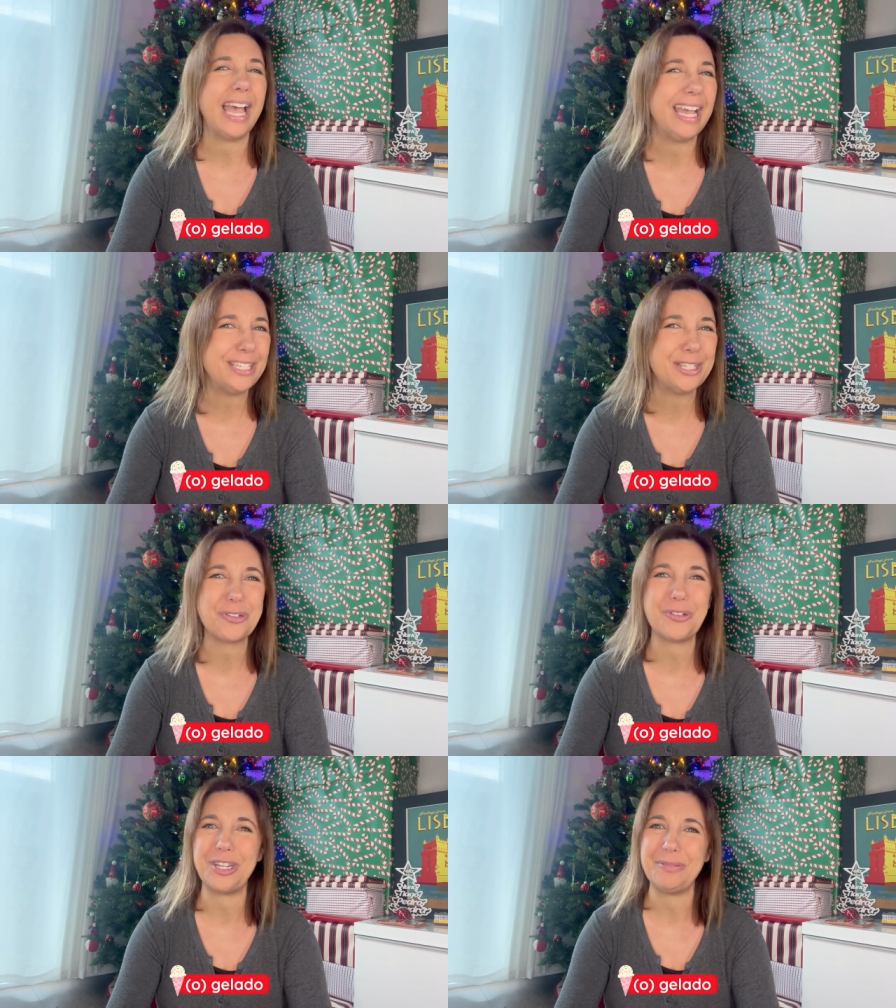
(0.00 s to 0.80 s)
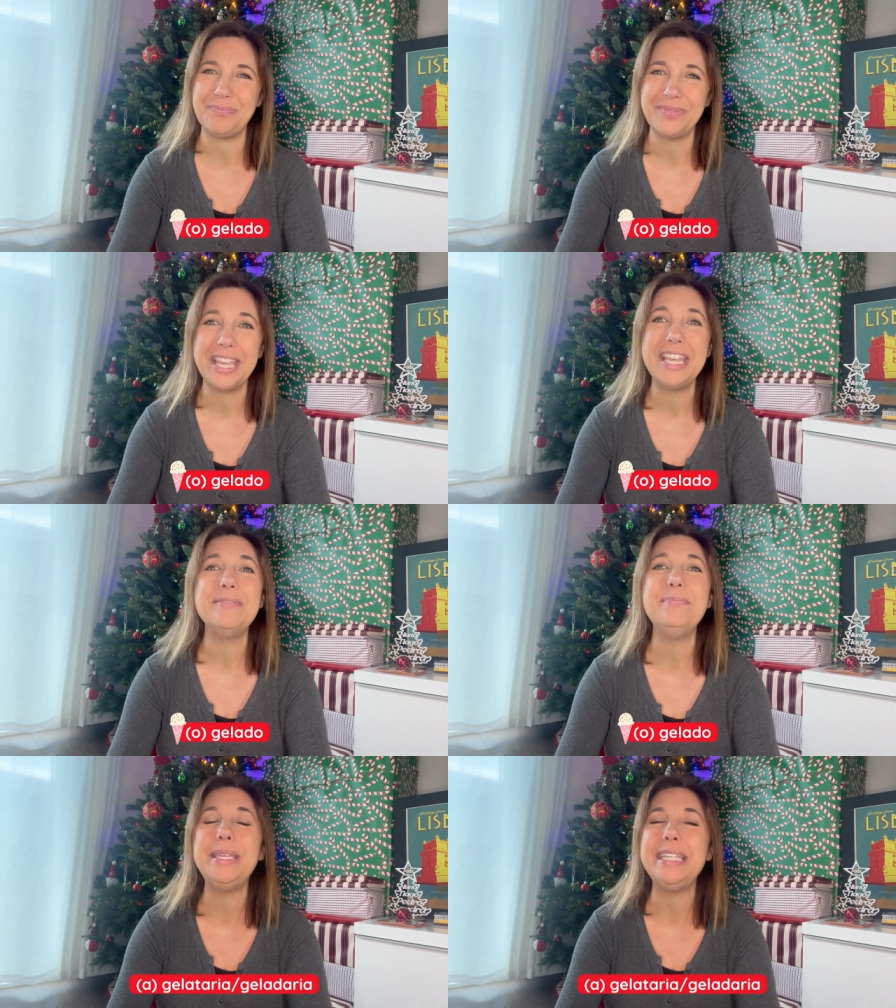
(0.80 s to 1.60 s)
ice cream,
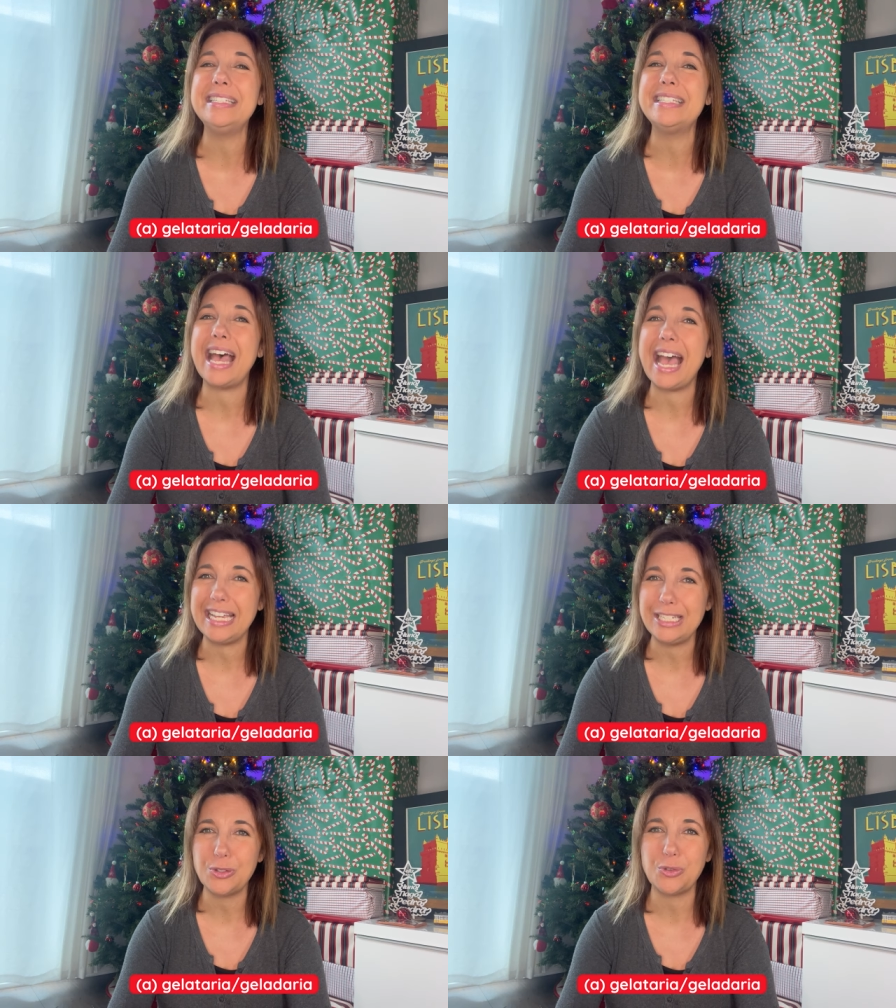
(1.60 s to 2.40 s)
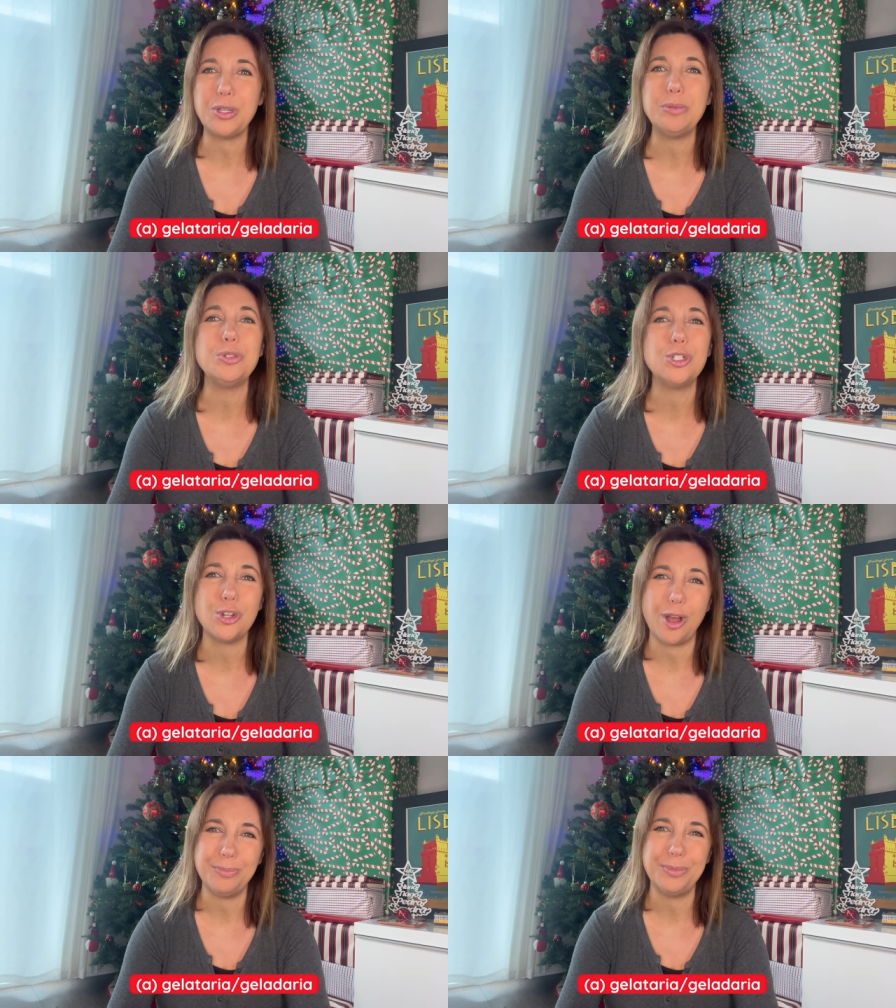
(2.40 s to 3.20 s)
means ice cream
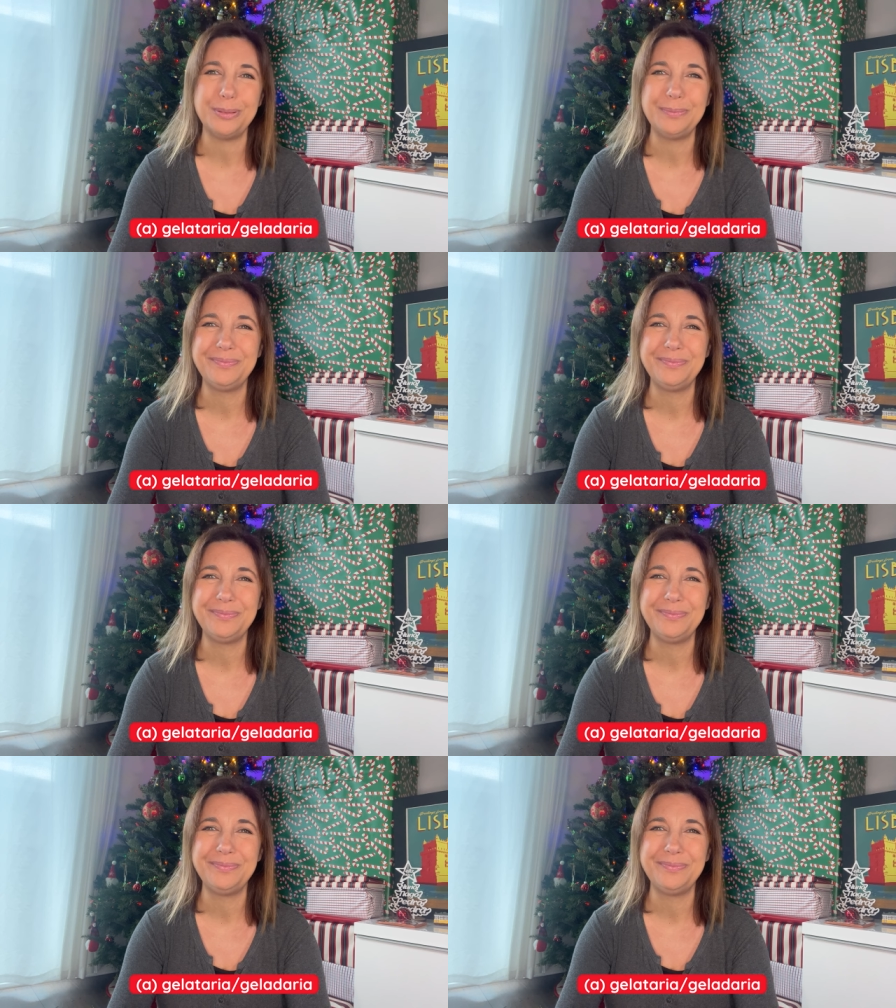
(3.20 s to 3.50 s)
shop.